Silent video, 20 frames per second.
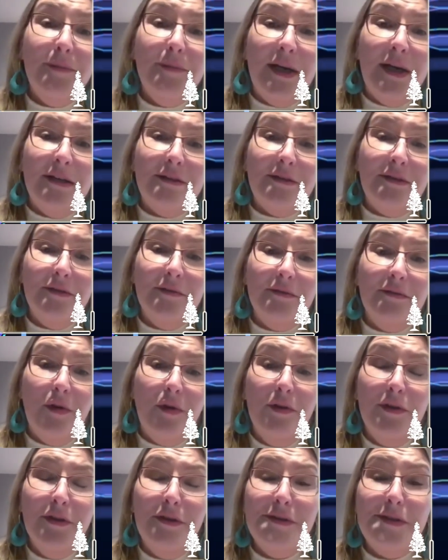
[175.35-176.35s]
but
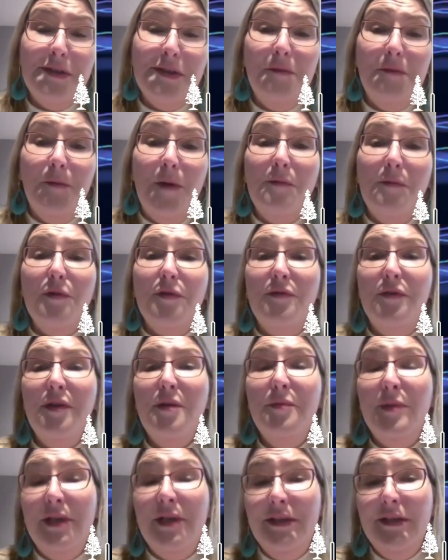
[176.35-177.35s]
only received
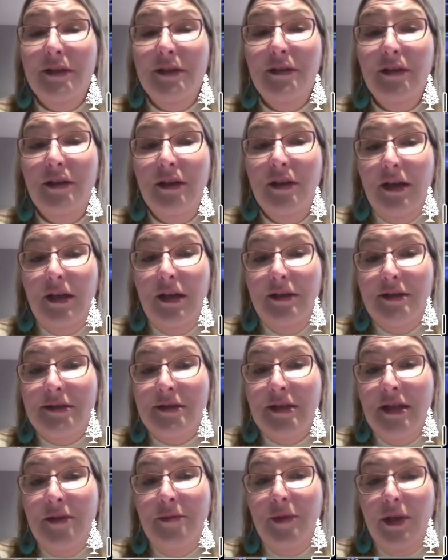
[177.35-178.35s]
1.3 billion in the
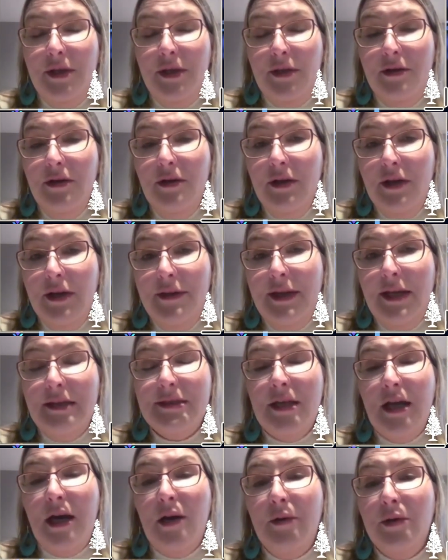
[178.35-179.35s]
same year. And
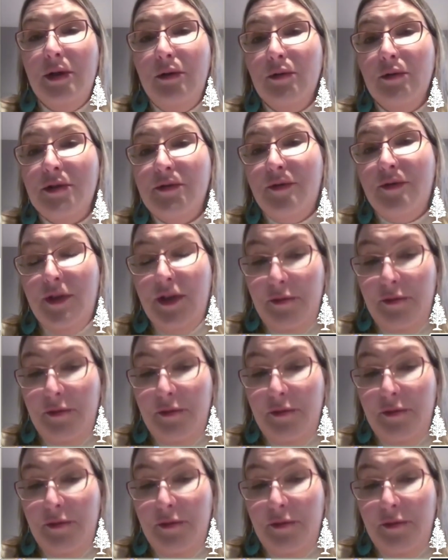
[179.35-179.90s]
that's how it looks for